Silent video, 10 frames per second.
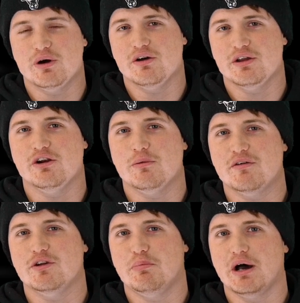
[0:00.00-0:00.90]
well here. I'm
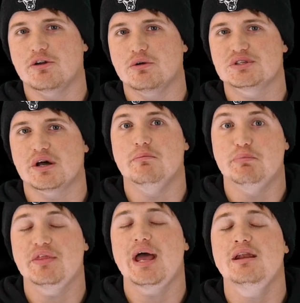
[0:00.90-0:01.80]
having a bad old time.
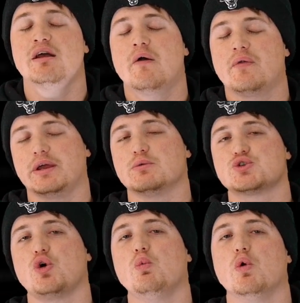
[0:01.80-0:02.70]
But then it was
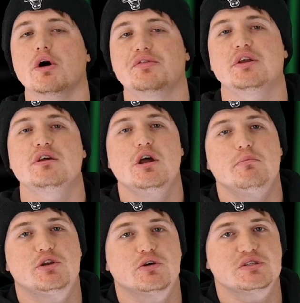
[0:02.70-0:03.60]
all worth it
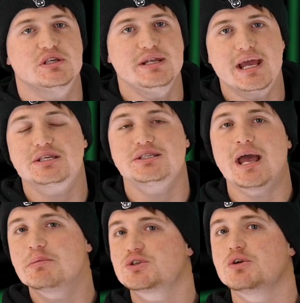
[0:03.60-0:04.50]
because the next
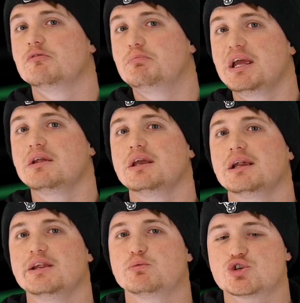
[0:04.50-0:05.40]
episode of Being the
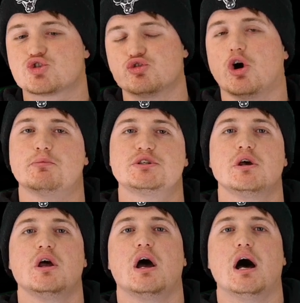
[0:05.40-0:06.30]
Elite was dropped.
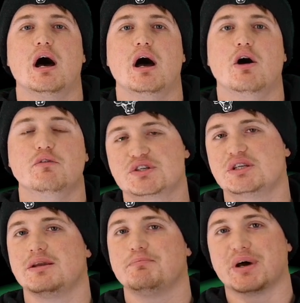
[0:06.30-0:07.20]
Uh,
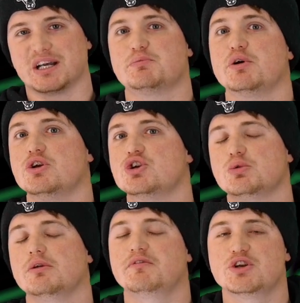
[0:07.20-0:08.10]
obviously, as per usual, it